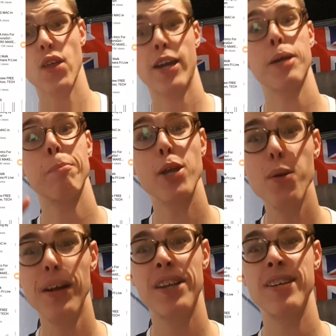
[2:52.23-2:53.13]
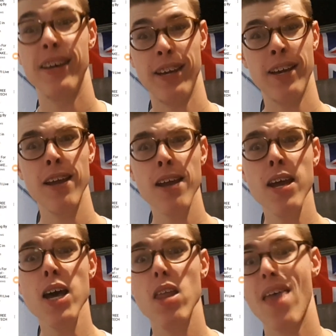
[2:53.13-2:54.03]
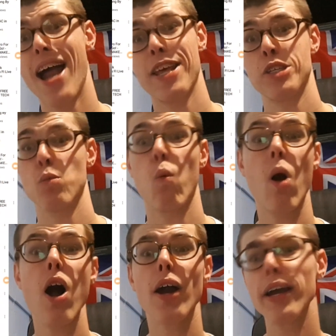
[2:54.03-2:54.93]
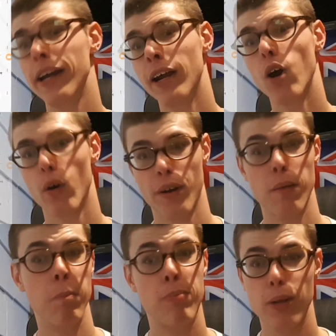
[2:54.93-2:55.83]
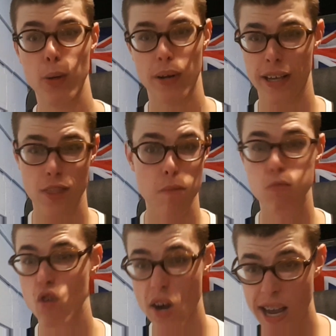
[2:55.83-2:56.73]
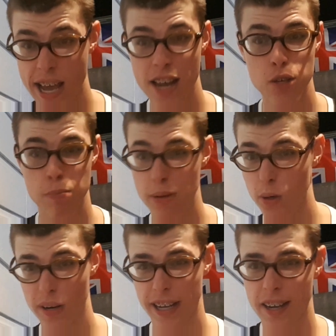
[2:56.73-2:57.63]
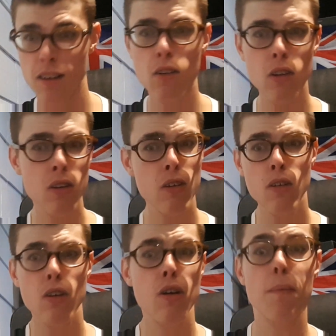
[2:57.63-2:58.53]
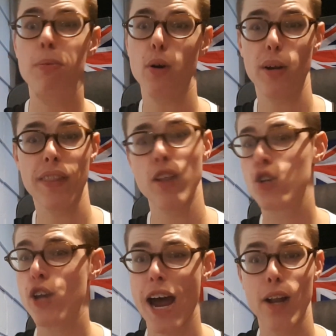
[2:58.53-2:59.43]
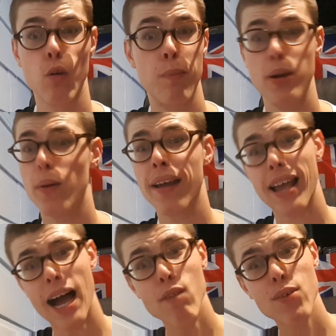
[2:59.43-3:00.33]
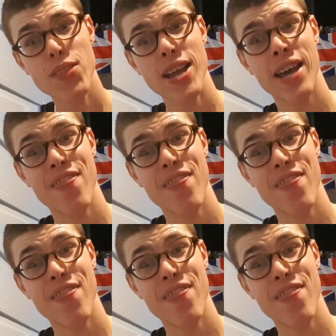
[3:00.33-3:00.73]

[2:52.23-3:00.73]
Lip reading: the community that is working on building the brand, building the channel, building everything,